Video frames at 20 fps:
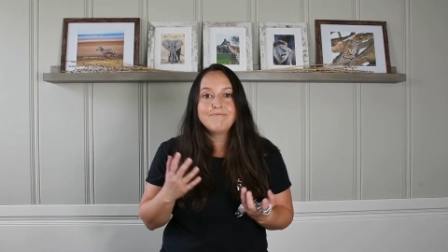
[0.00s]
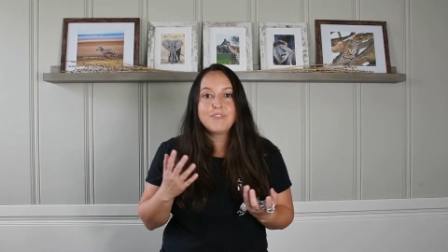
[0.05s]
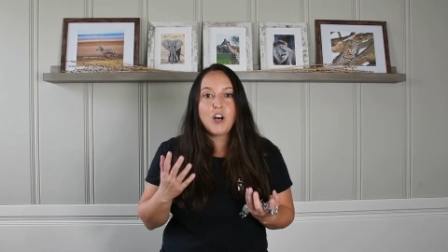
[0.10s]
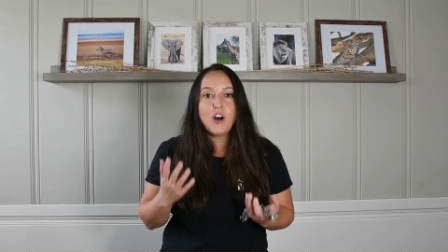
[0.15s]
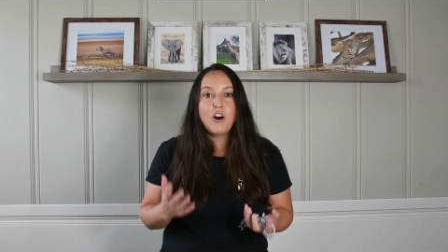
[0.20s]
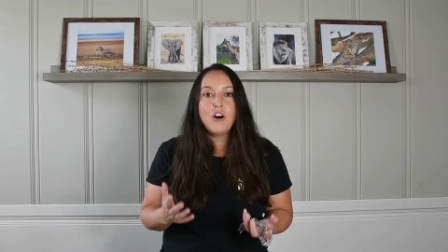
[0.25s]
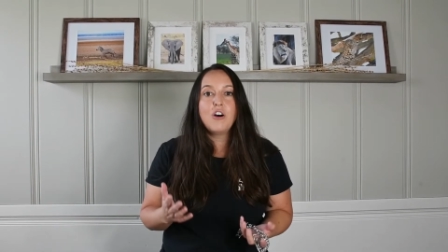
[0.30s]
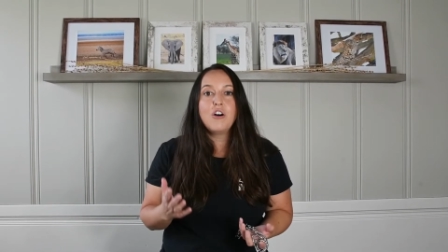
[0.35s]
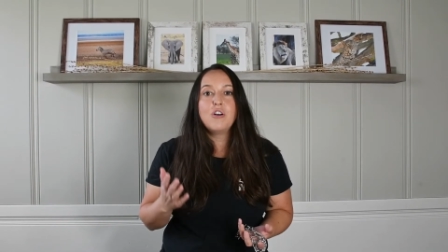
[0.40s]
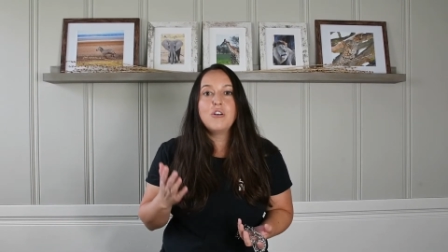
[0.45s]

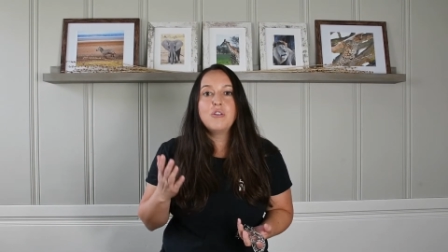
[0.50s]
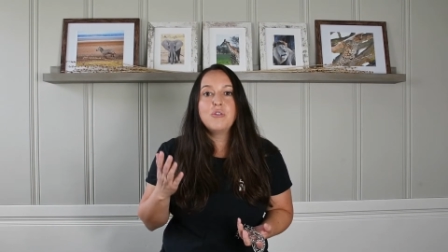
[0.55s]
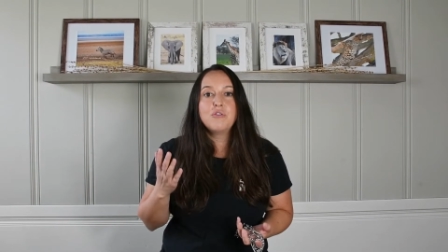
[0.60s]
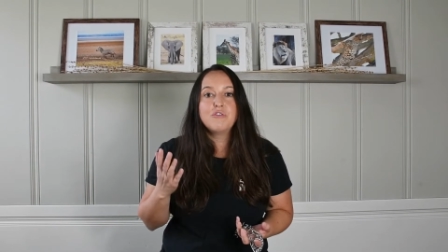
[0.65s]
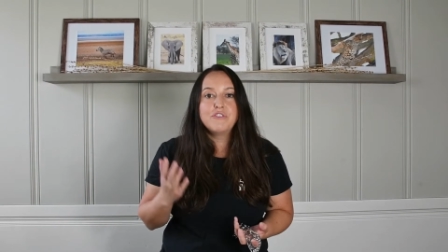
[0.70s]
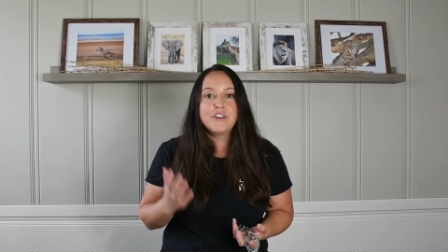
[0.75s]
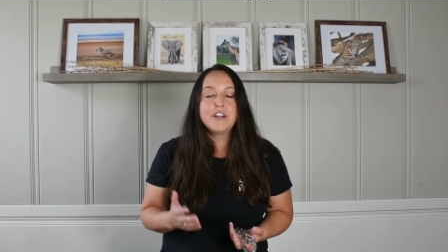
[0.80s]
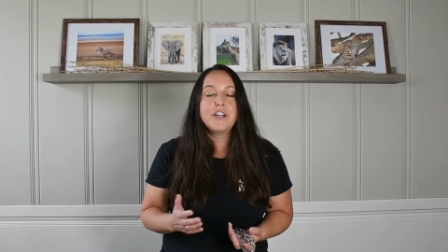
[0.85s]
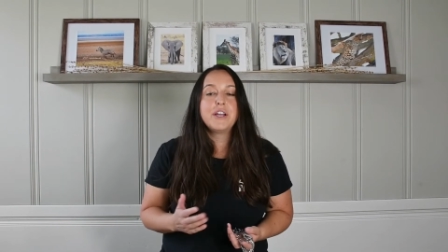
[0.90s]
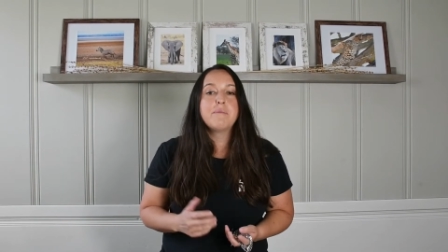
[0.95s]
All
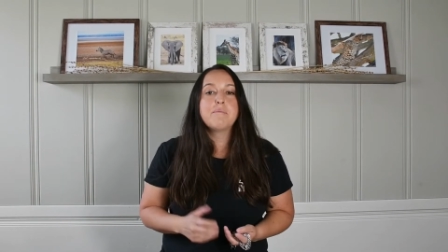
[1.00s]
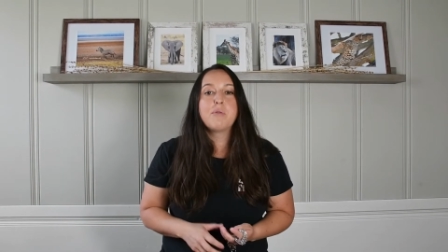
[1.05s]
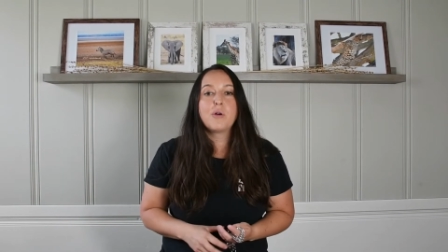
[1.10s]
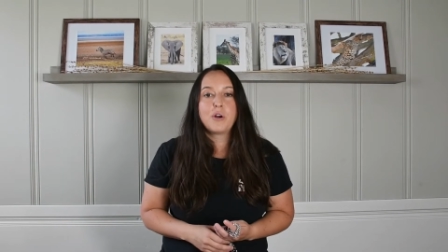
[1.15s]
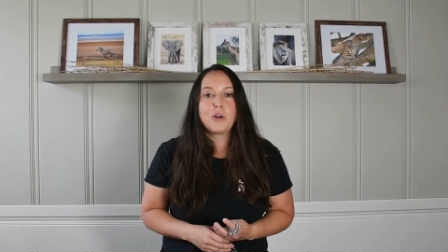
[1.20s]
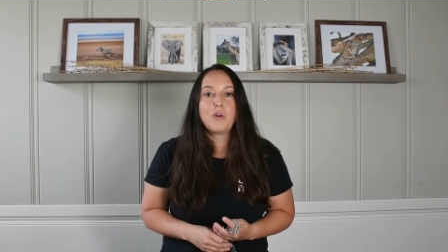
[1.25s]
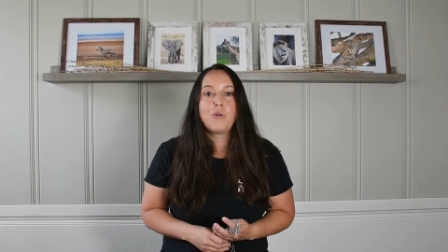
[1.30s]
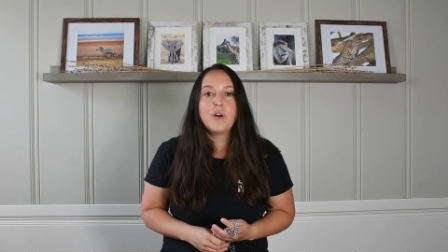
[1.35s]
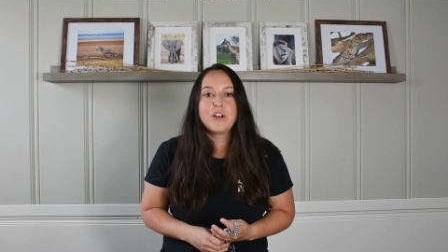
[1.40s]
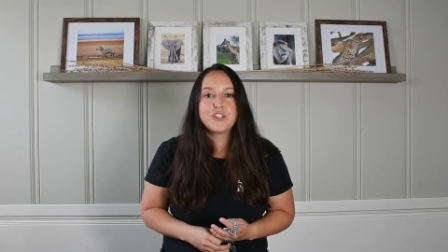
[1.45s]
very
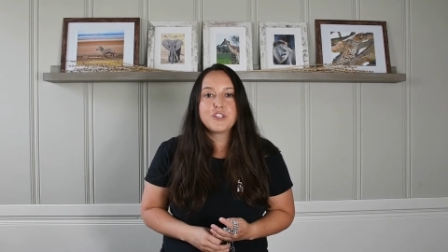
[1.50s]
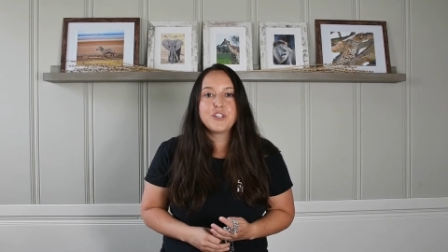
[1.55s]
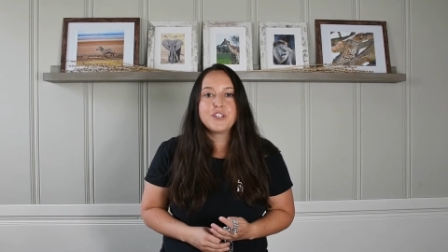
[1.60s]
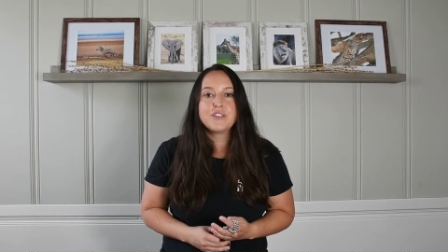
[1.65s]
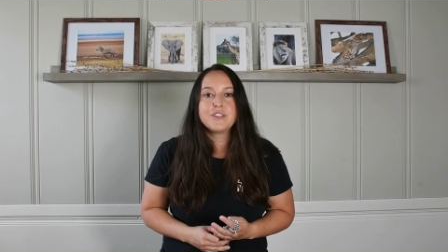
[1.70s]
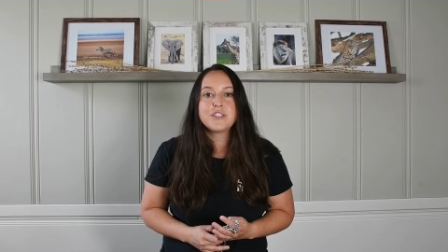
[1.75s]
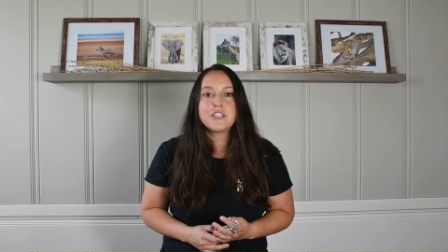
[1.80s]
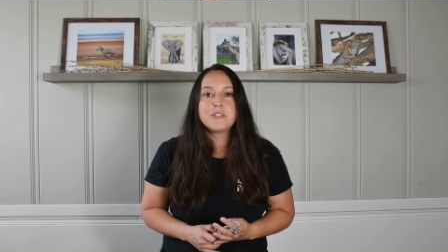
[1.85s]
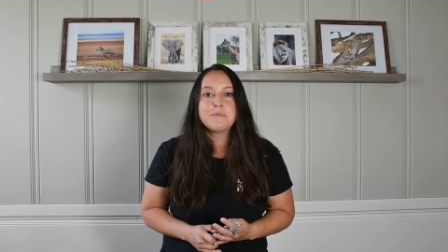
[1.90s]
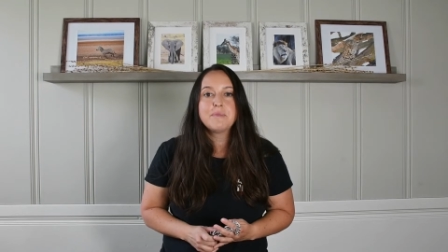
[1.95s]
important
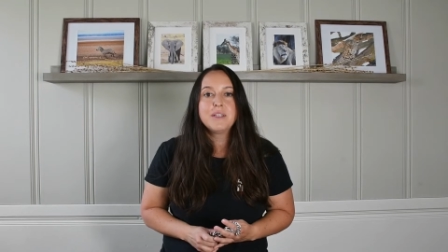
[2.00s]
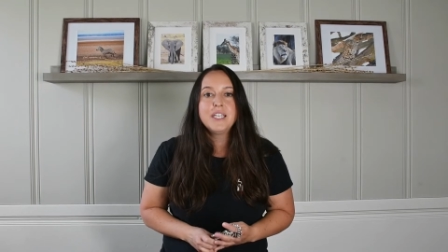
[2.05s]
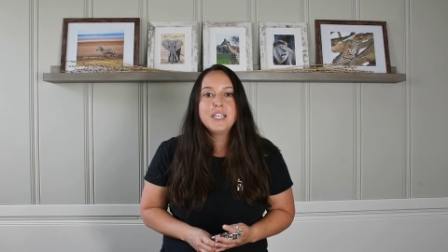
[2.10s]
questions.